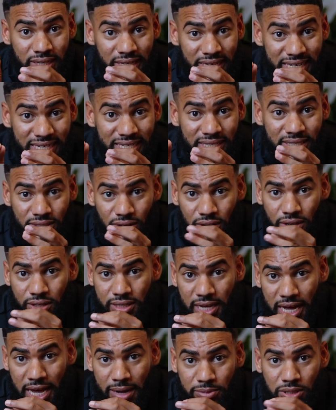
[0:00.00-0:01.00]
in certain
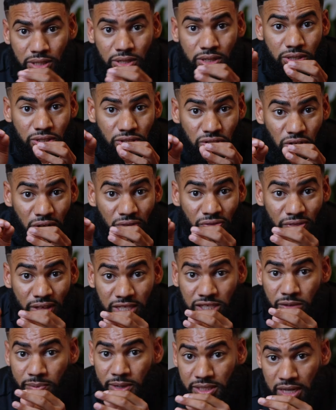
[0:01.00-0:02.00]
times. Certain
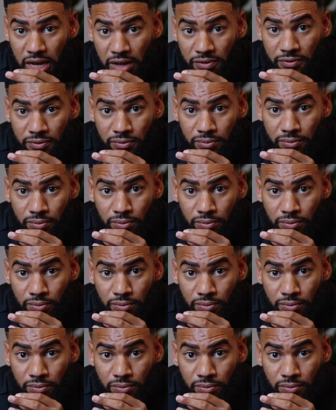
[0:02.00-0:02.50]
things are gonna be tough.